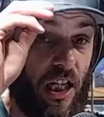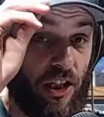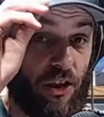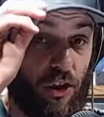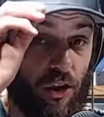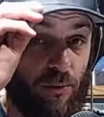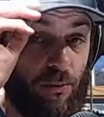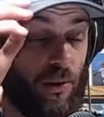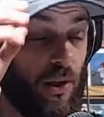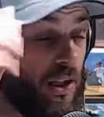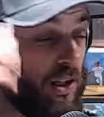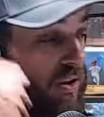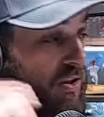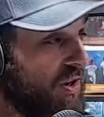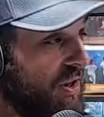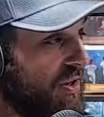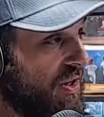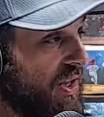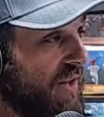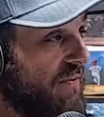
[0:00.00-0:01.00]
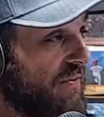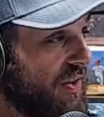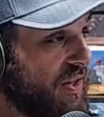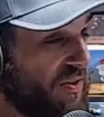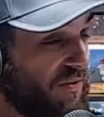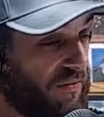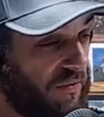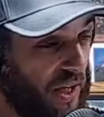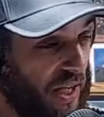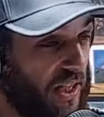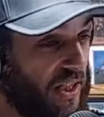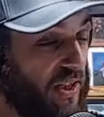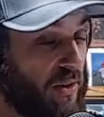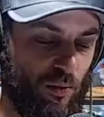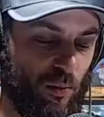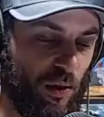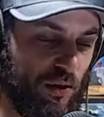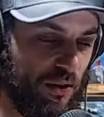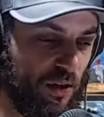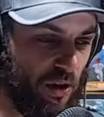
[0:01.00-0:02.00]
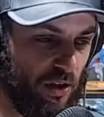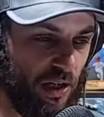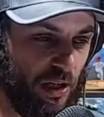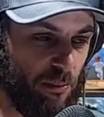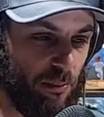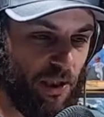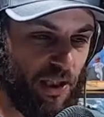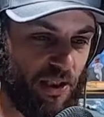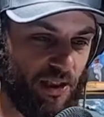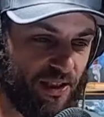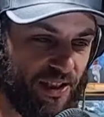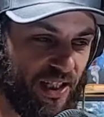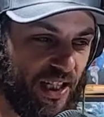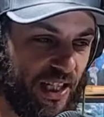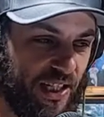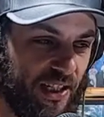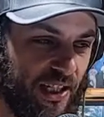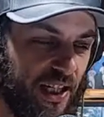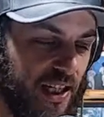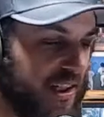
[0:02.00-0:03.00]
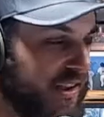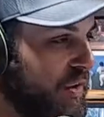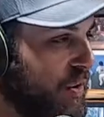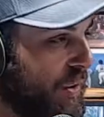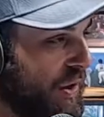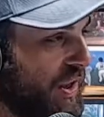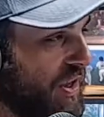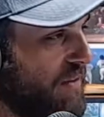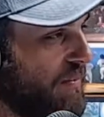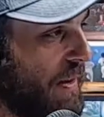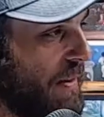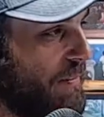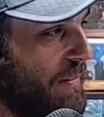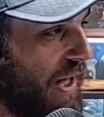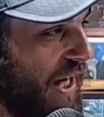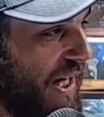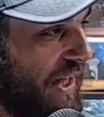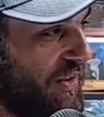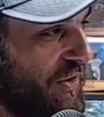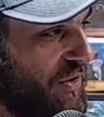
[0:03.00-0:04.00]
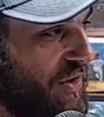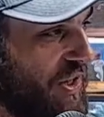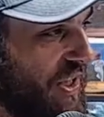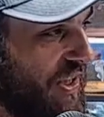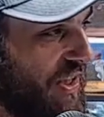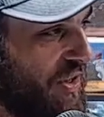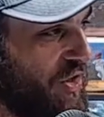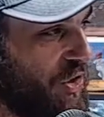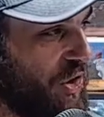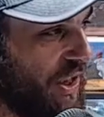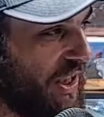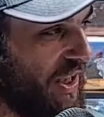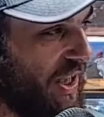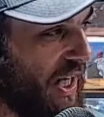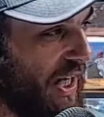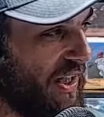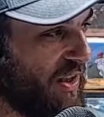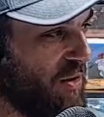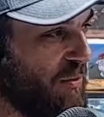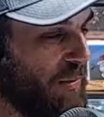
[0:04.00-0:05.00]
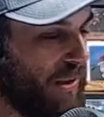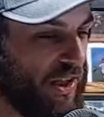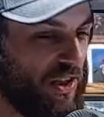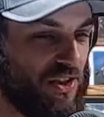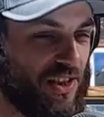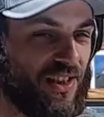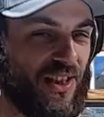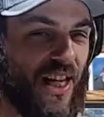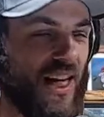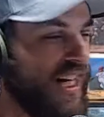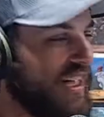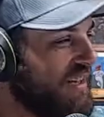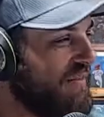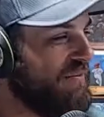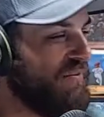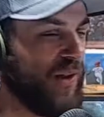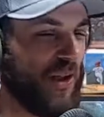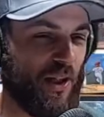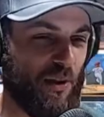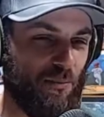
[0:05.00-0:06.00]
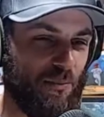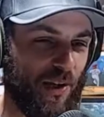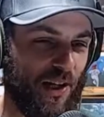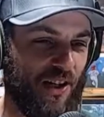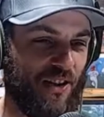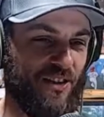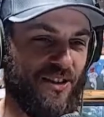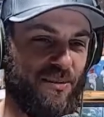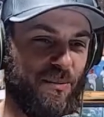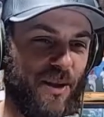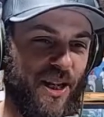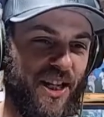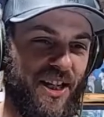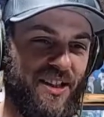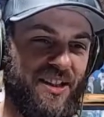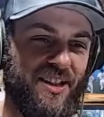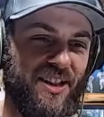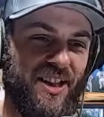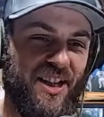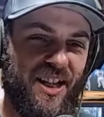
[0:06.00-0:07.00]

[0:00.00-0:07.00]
of good players on defense finally. With all that being said, I can't go against my Packers at the Chicago Bears because I hate the fucking Bears, man.